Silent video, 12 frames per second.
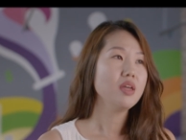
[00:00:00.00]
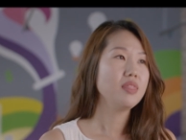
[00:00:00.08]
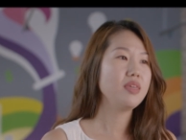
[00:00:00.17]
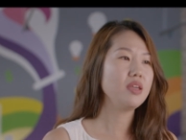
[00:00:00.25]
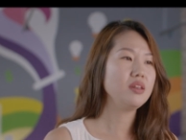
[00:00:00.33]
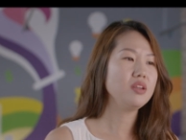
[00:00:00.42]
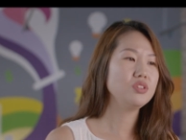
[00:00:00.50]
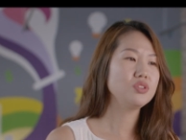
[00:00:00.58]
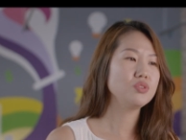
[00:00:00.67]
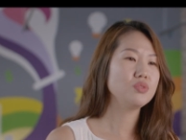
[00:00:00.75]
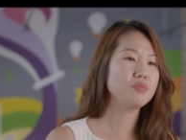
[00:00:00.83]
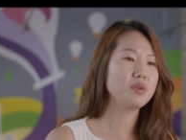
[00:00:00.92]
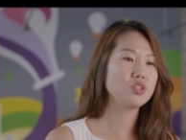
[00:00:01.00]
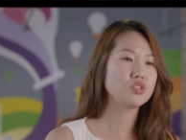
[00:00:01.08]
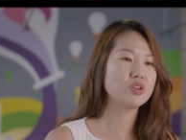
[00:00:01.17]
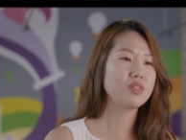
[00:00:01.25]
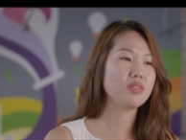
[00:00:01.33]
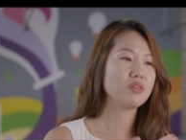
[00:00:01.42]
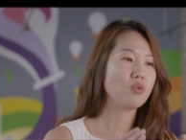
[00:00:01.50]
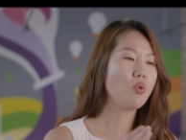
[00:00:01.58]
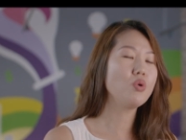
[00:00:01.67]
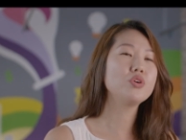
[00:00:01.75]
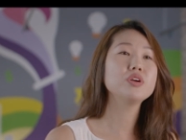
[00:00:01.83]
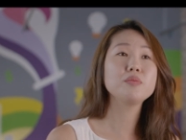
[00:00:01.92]
they need to make sure that their
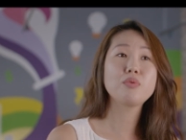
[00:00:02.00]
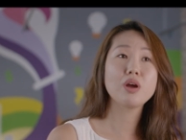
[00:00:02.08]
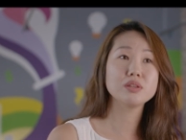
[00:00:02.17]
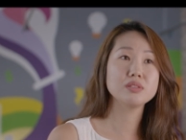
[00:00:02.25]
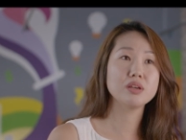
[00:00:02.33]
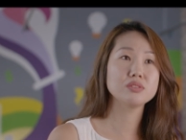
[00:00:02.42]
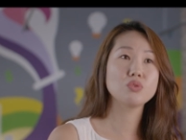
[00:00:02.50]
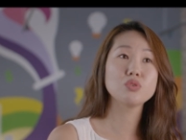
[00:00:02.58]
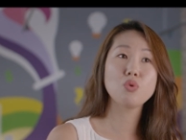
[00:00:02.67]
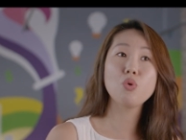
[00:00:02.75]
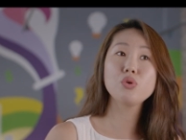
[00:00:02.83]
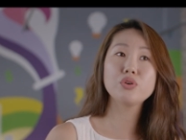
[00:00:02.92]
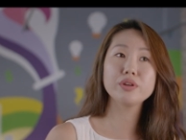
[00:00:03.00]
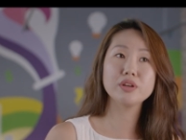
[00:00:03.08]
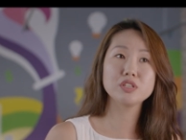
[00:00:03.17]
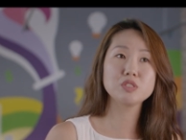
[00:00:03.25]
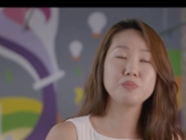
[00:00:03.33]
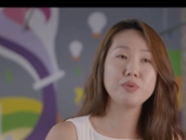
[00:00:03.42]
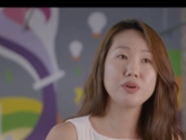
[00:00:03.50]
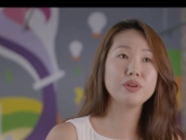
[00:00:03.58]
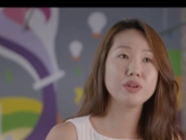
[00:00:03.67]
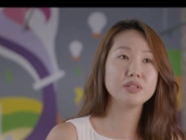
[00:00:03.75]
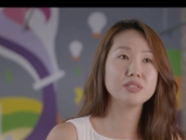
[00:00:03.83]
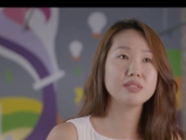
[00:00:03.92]
ordering process or the ordering
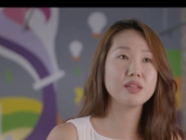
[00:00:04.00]
experience